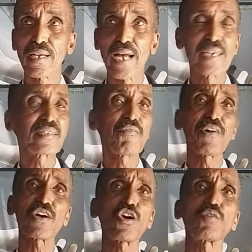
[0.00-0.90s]
That's a
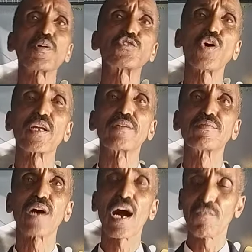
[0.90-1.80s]
fake document, surely.
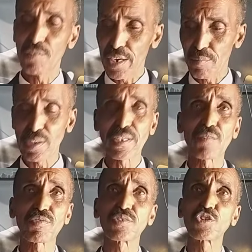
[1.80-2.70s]
I've even
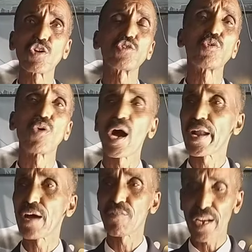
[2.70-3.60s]
myself shown you,
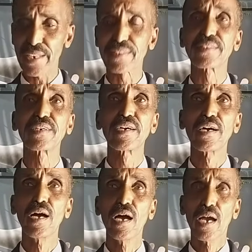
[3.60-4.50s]
and I've read it.
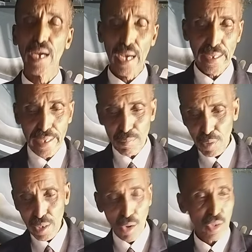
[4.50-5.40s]

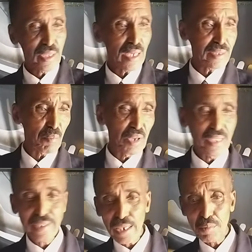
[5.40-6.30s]
There was just a
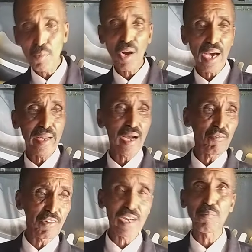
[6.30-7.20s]
military people carrying a
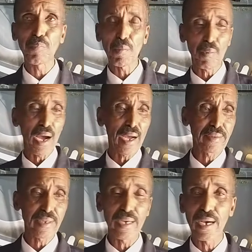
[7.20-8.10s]
fake
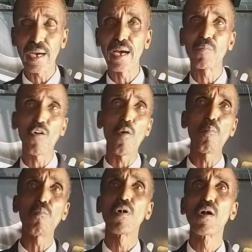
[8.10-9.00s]
paper,
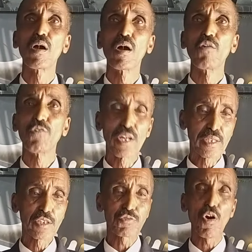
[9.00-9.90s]
form, fill
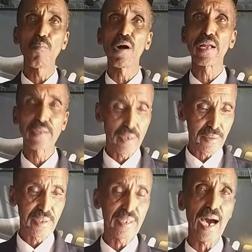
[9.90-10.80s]
this form, and they
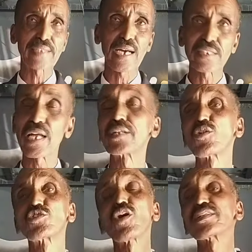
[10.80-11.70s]
see the attached, and there
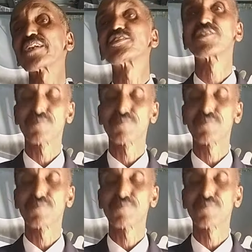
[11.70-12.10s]
was no attached.